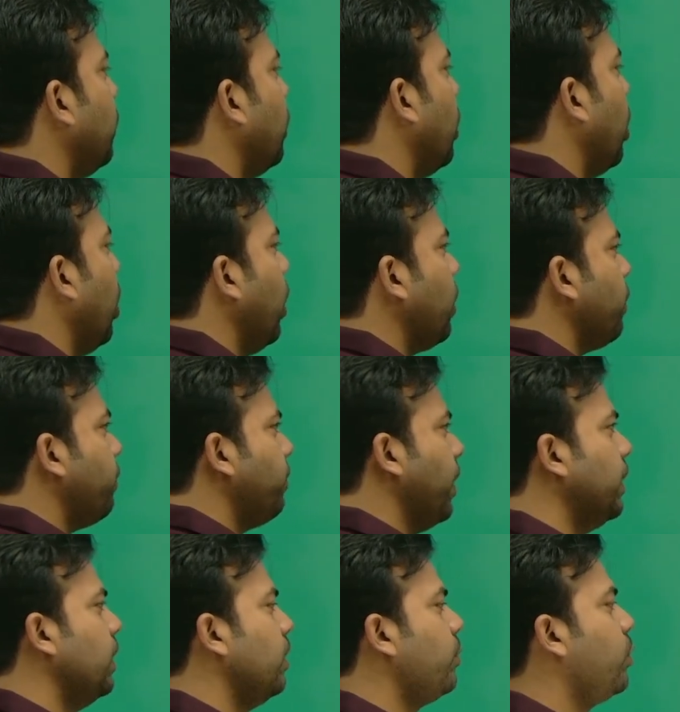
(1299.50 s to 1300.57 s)
or
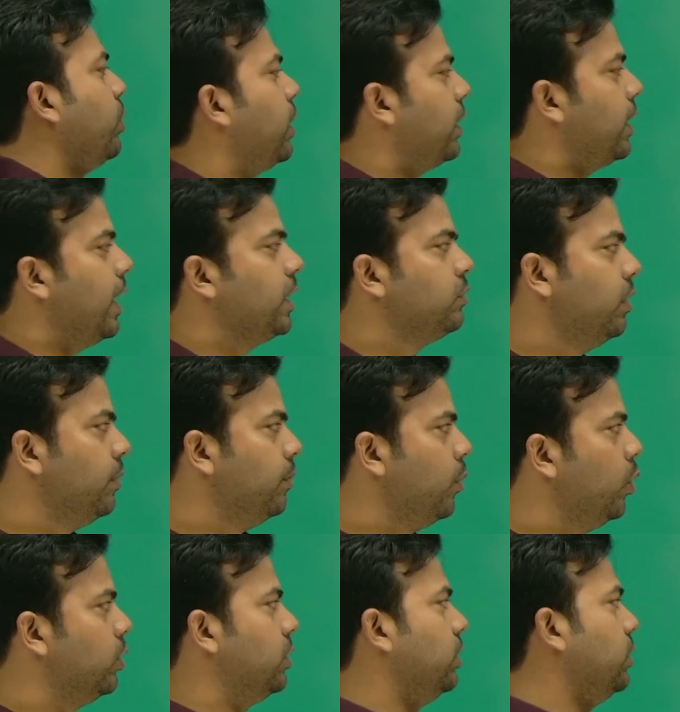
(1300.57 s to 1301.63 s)
final product as well,
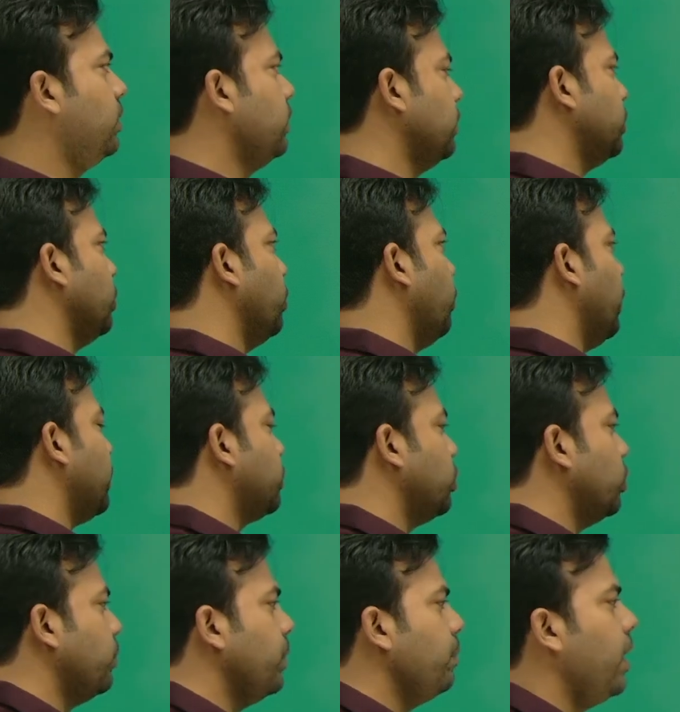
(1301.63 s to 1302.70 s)
both. So what
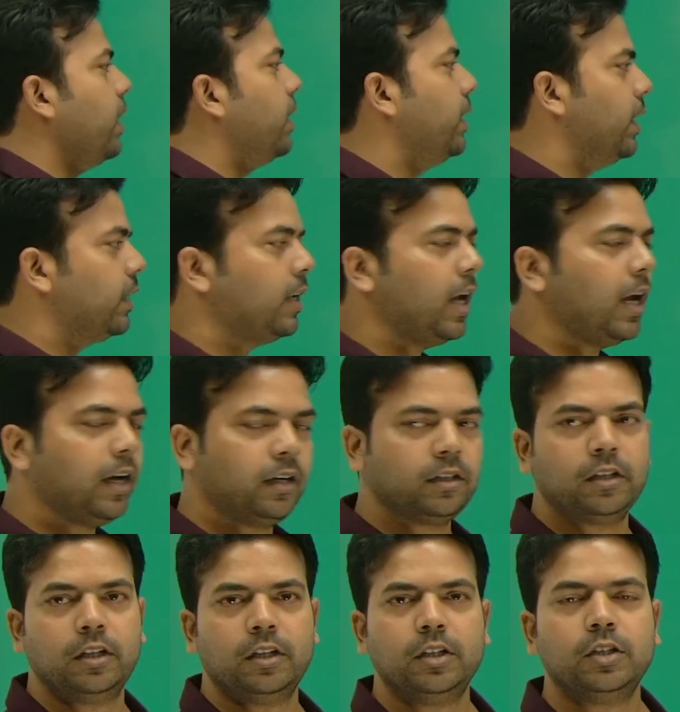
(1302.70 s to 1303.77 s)
should be my reactant?
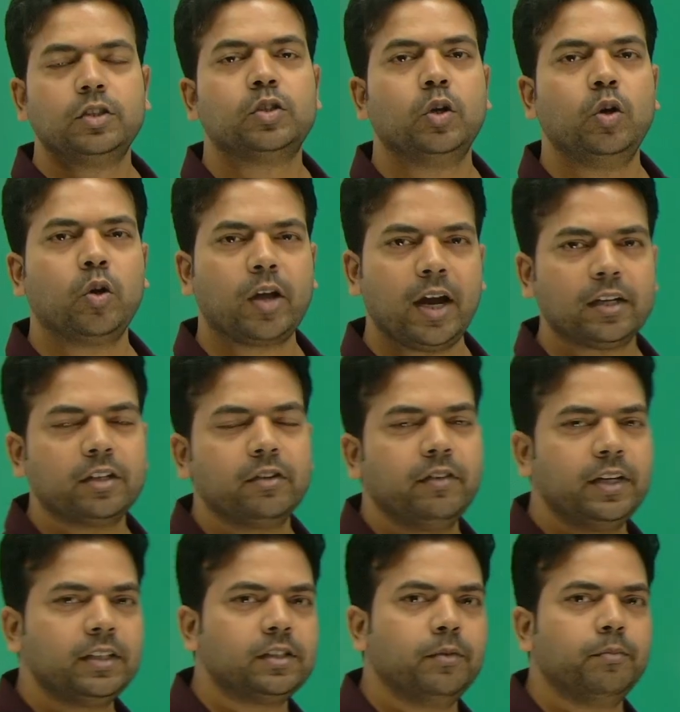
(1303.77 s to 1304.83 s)
So look at the
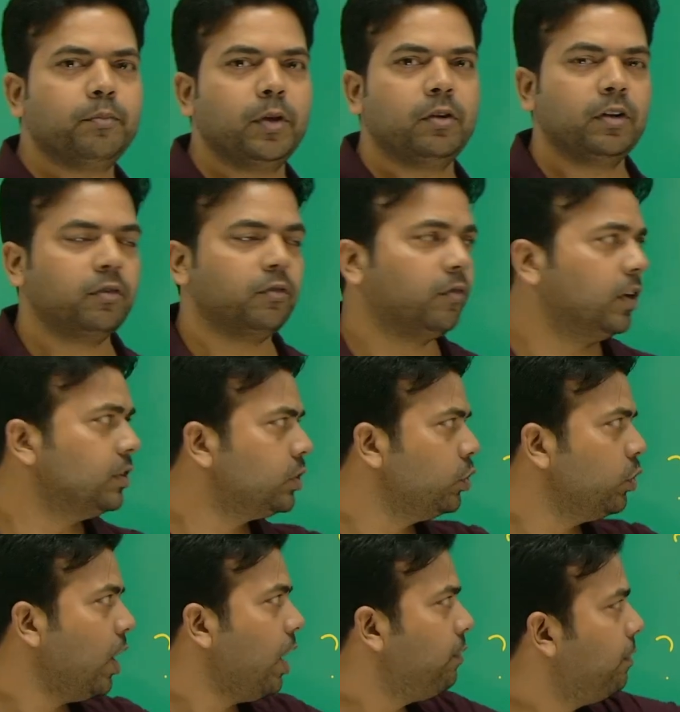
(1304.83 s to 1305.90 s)
very simple one. Once
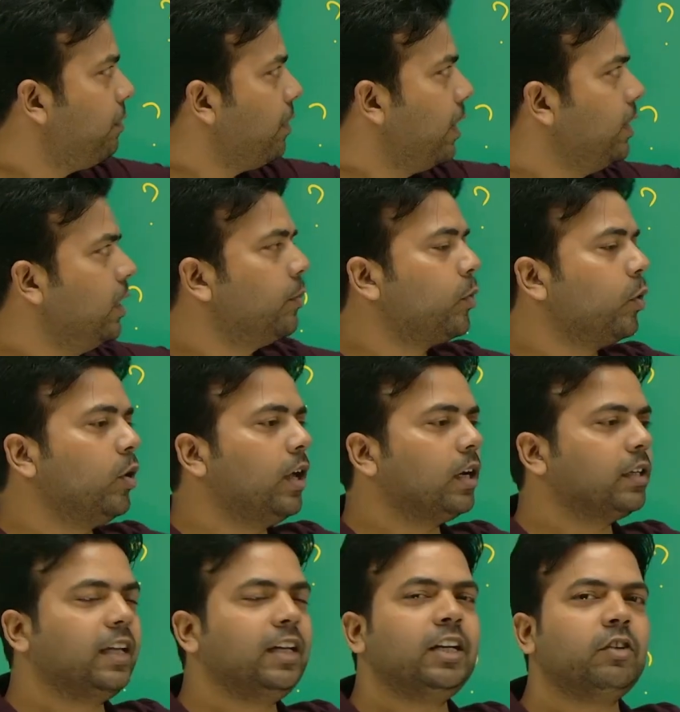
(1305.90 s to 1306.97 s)
you have a final
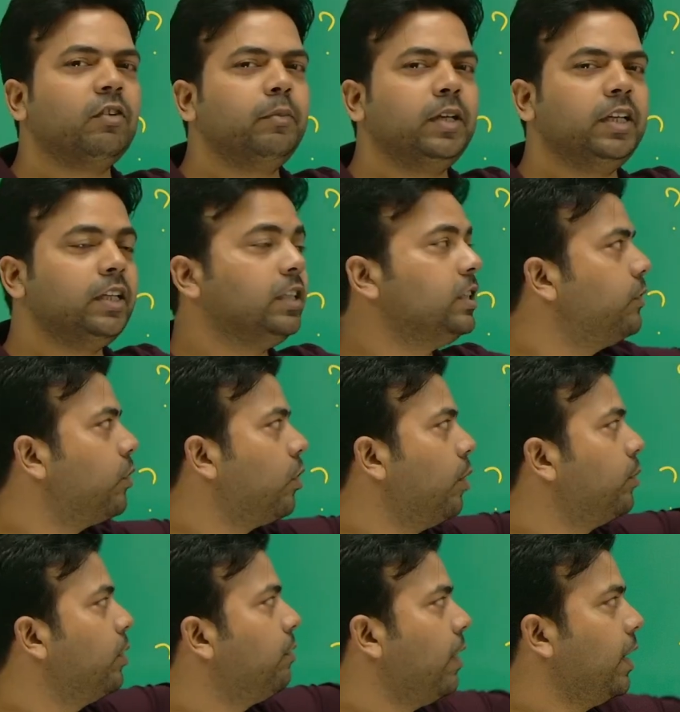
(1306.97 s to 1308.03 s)
product, then it will be easy
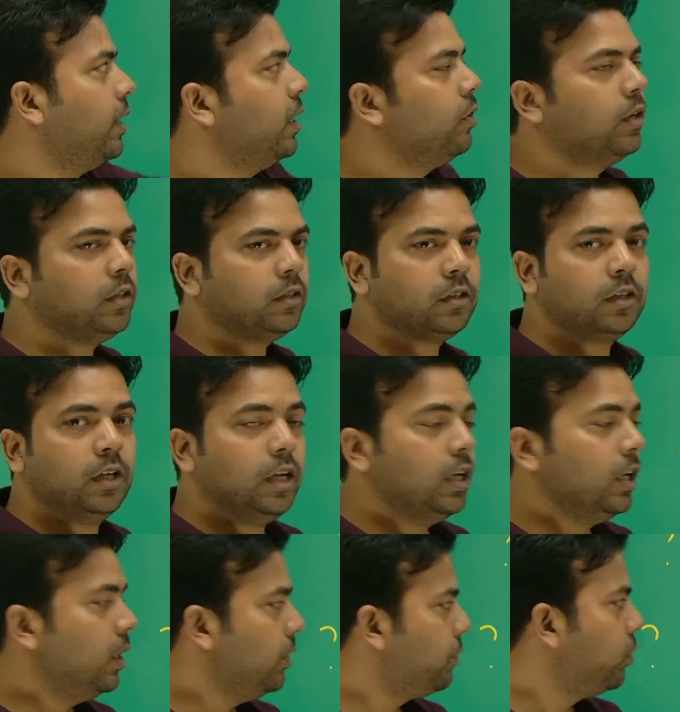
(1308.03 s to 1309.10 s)
from the final one.
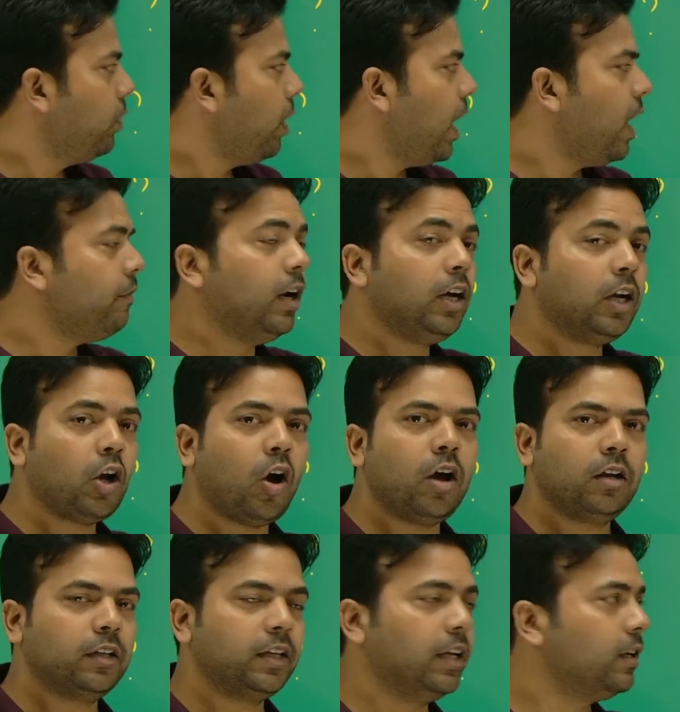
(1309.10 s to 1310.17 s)
If you have
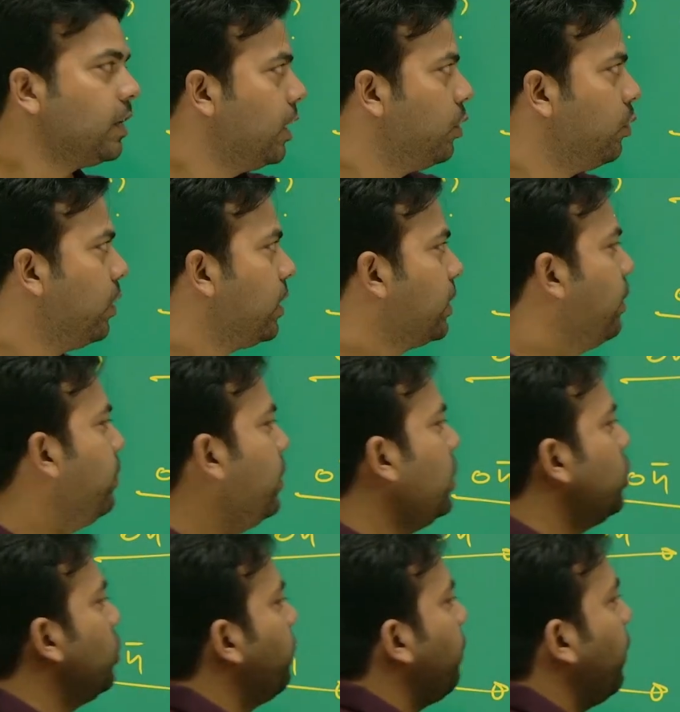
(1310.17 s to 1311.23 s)
aldol, then convert them
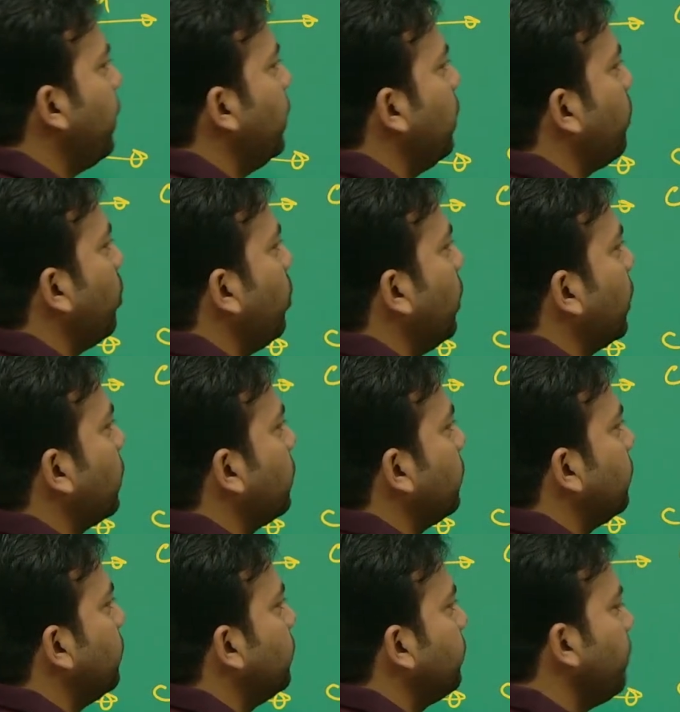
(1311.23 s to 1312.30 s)
into the final product.
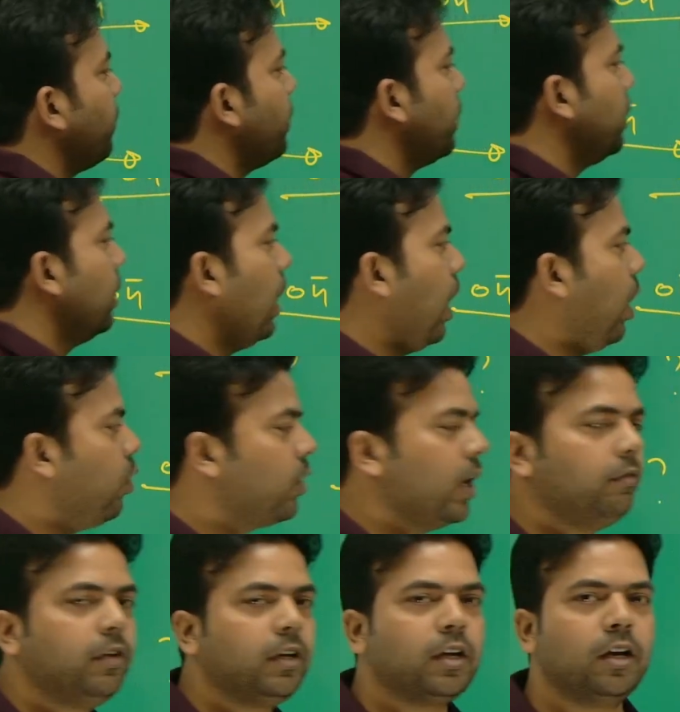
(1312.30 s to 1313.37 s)
How
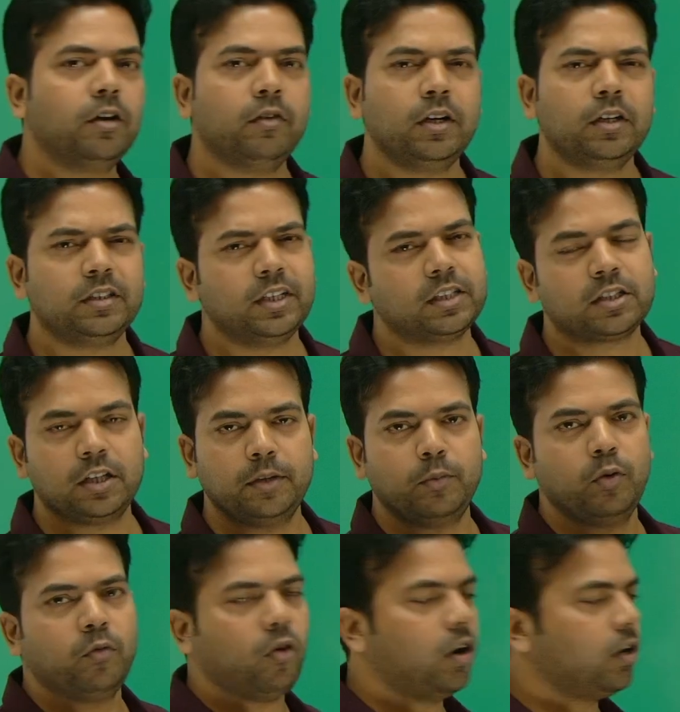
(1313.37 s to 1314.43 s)
can we convert? Just
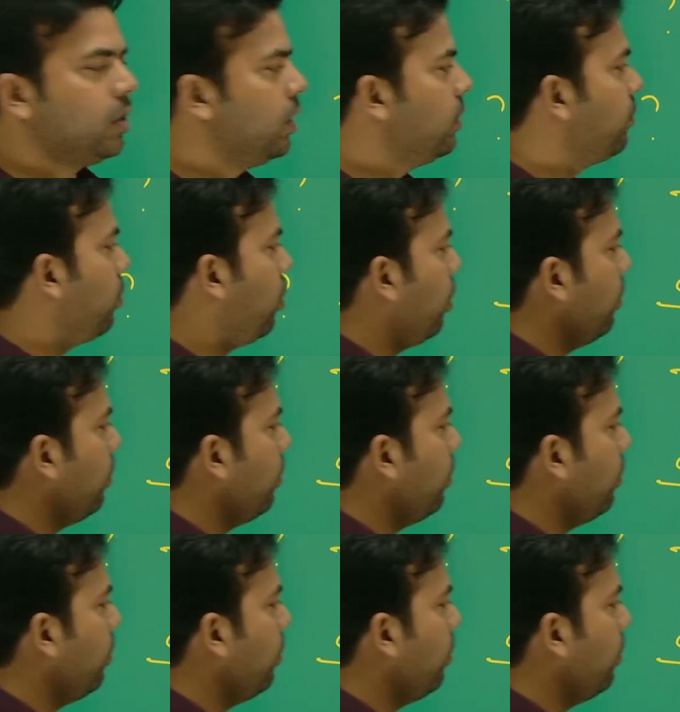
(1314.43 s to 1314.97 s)
remove water from